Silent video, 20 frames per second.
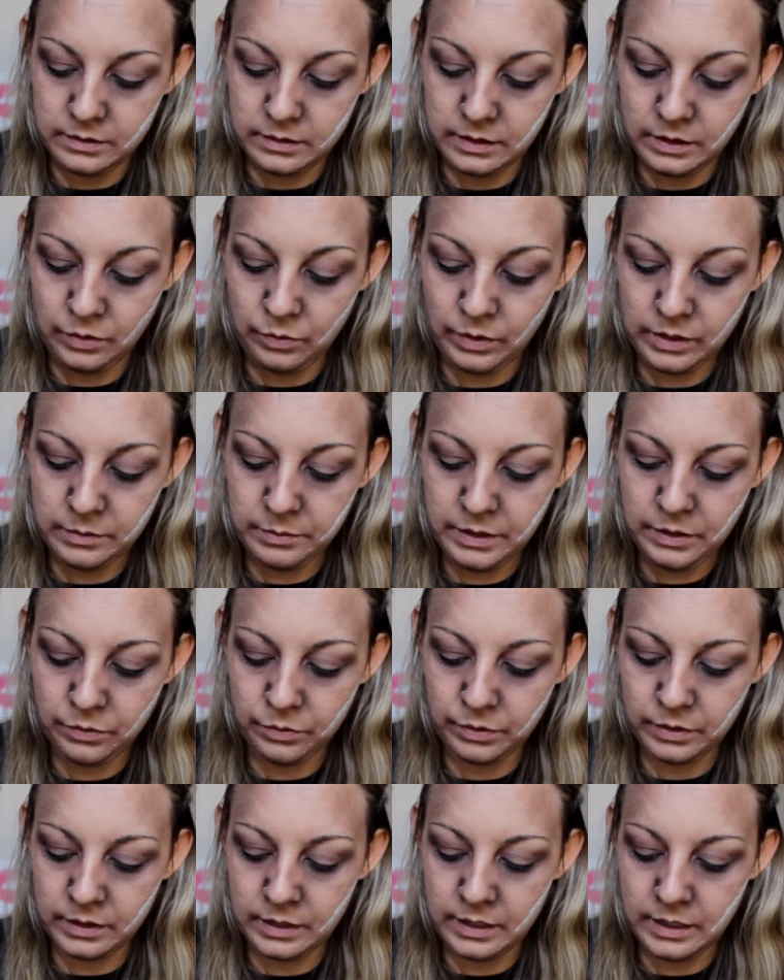You want to be
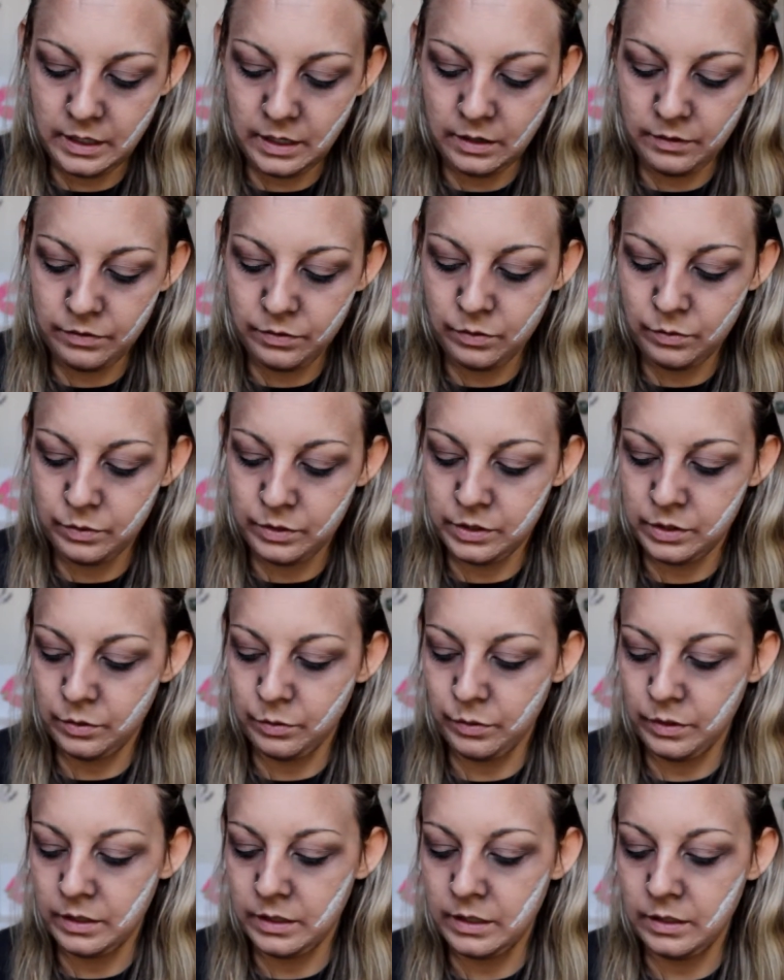really careful when you're
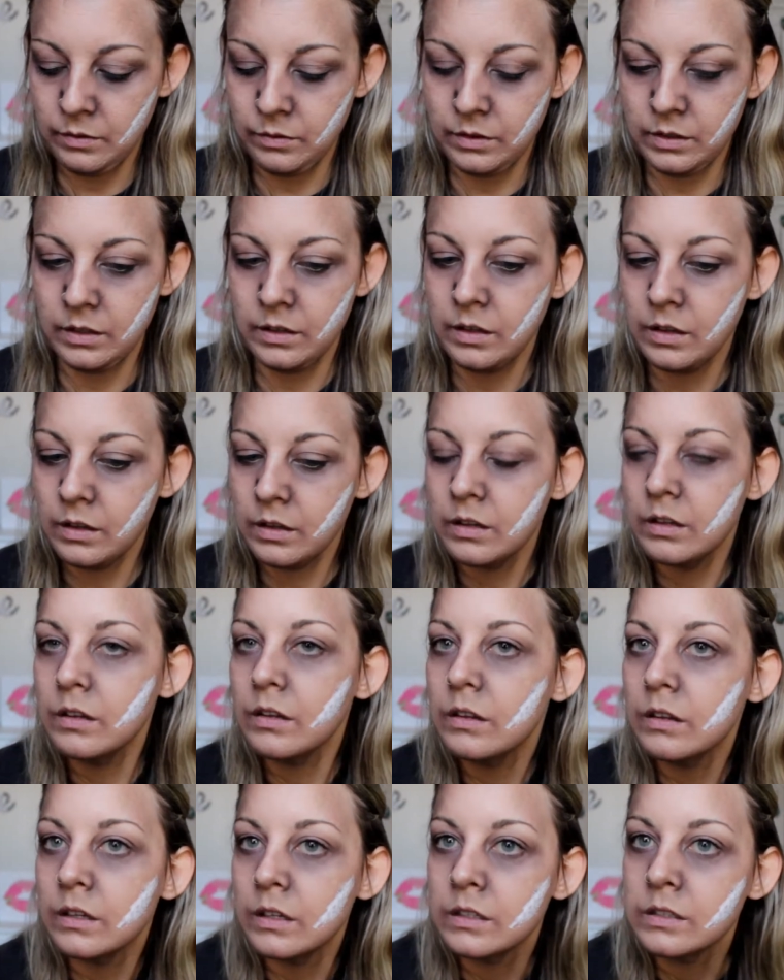working with
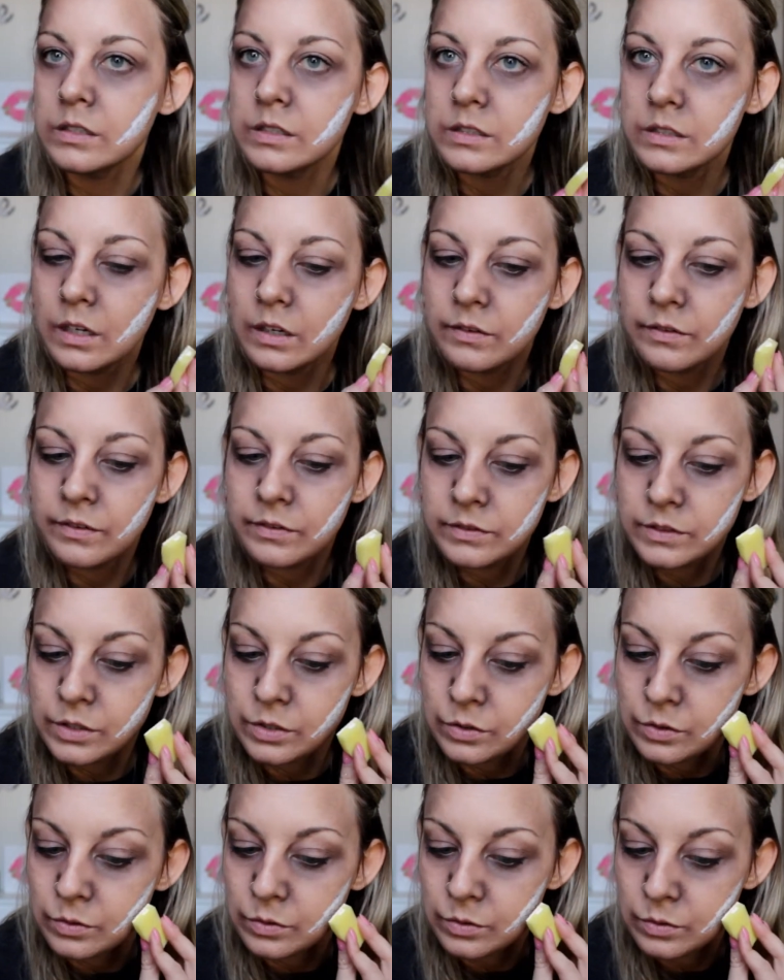this stuff
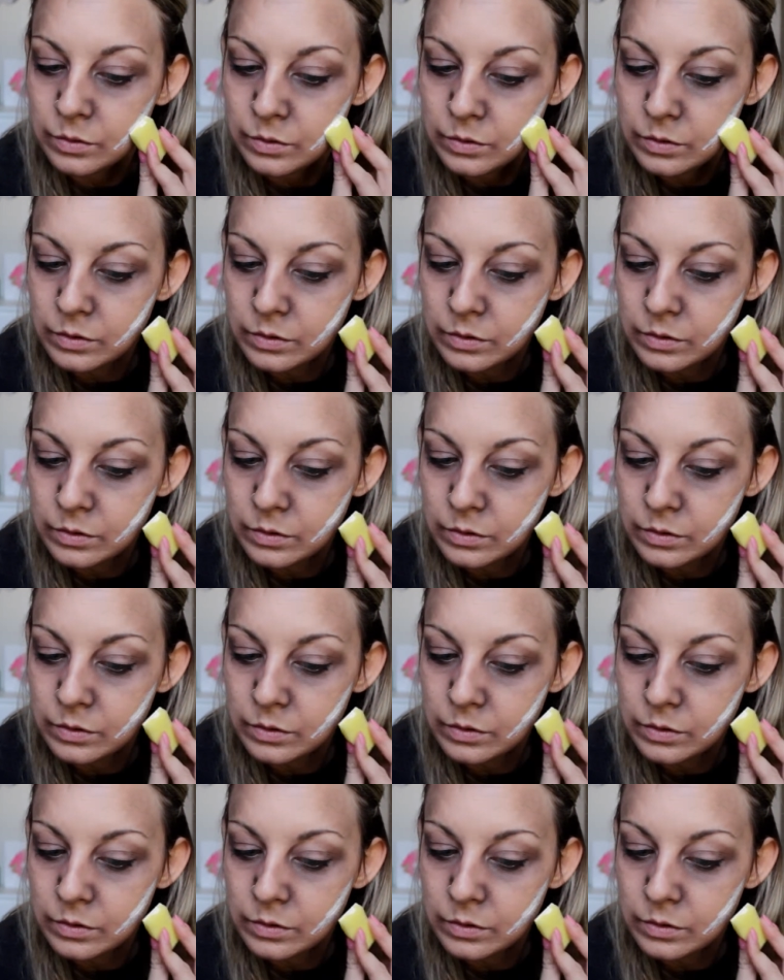too.